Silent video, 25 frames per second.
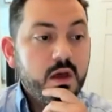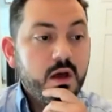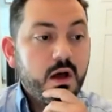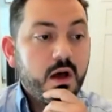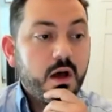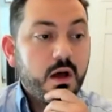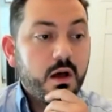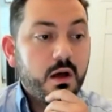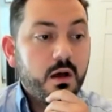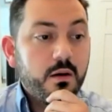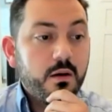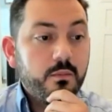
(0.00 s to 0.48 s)

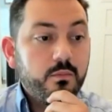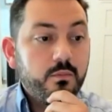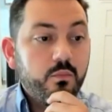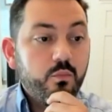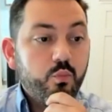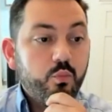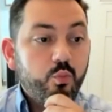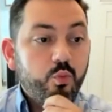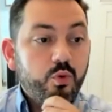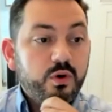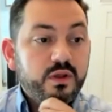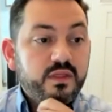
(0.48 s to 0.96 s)

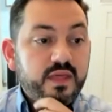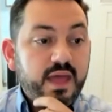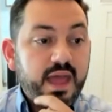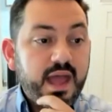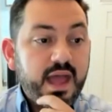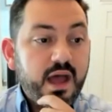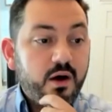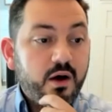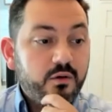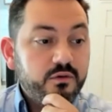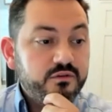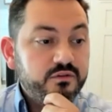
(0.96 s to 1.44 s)
um,
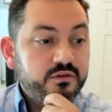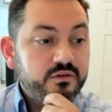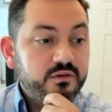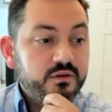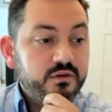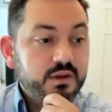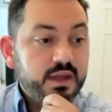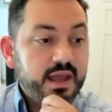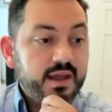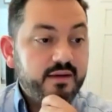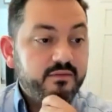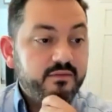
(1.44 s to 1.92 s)
without
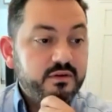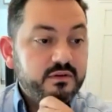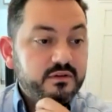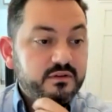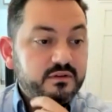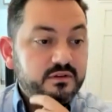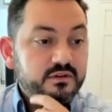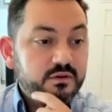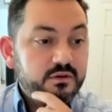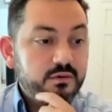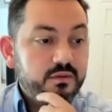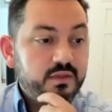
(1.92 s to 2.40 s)
having to
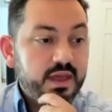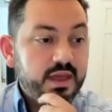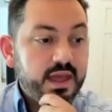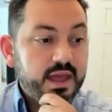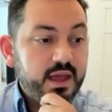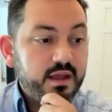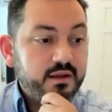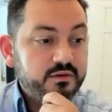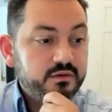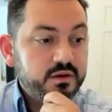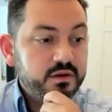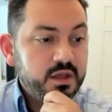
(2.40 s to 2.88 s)
do
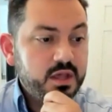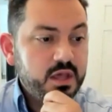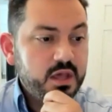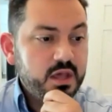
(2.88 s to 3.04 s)
that.